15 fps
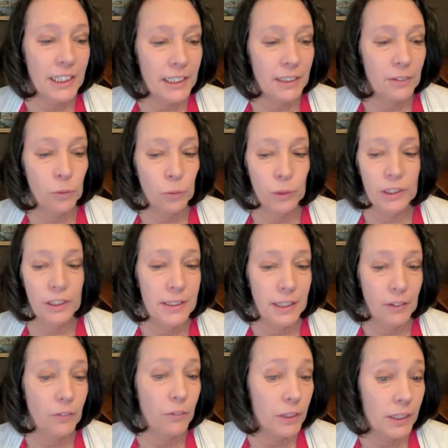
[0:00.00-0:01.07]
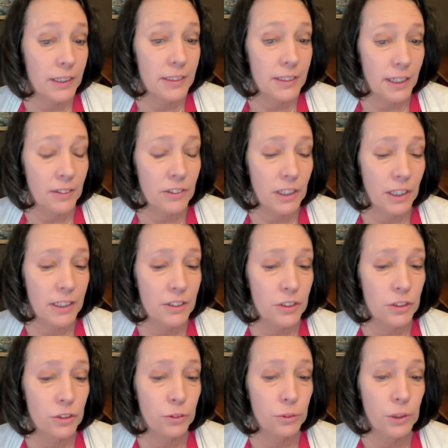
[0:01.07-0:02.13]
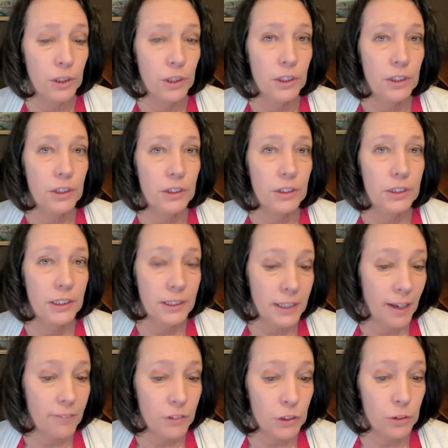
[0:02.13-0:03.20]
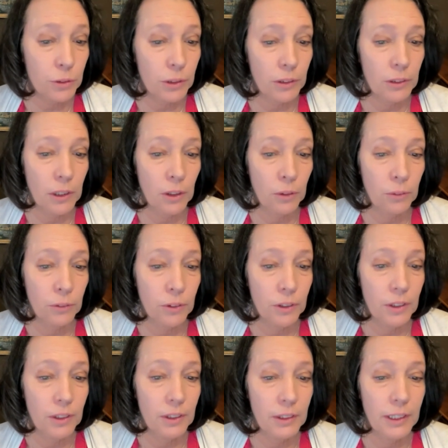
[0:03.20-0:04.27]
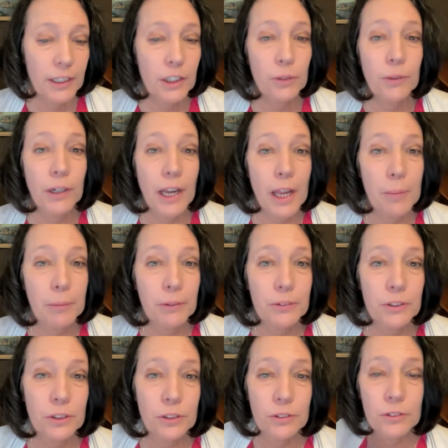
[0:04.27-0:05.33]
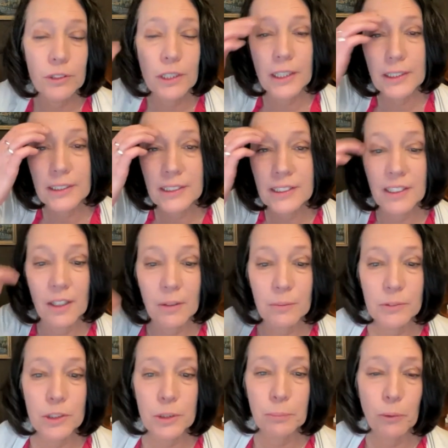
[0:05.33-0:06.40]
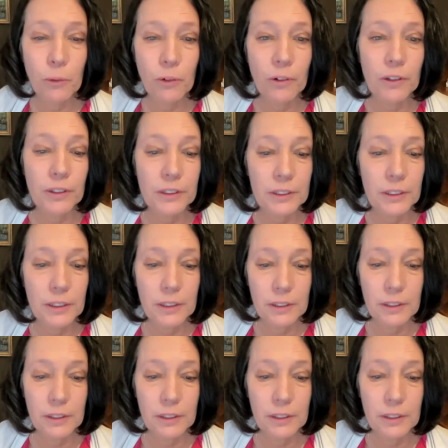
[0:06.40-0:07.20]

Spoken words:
And what the other thing it sounds like is you didn't have to do it alone. Like you were able to get some support.